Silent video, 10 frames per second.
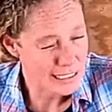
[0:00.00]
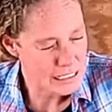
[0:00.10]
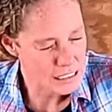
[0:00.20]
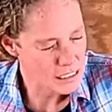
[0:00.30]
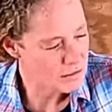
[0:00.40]

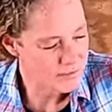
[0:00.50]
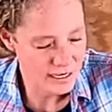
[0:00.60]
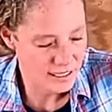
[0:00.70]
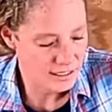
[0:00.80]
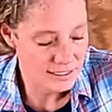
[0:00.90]
always a little
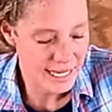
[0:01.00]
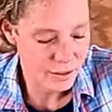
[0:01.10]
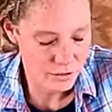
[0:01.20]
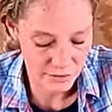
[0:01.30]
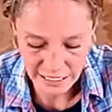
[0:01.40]

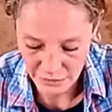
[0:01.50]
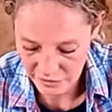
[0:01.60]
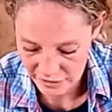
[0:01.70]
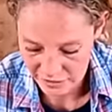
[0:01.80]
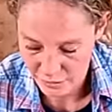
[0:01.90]
loud
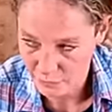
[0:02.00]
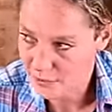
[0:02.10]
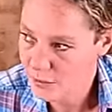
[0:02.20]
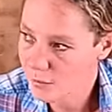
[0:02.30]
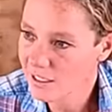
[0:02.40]
around here
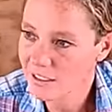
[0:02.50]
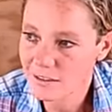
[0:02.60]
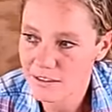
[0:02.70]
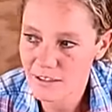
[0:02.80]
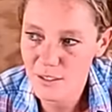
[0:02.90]
once we
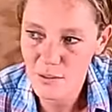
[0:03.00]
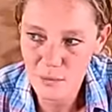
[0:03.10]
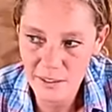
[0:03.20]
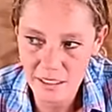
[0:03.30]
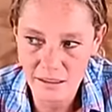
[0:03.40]
get into the
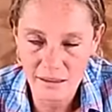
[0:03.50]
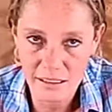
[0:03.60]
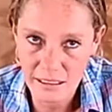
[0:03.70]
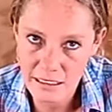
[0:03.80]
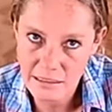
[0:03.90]
swing of
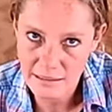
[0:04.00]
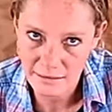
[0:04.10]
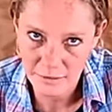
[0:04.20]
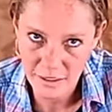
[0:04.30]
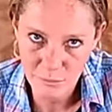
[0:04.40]
things and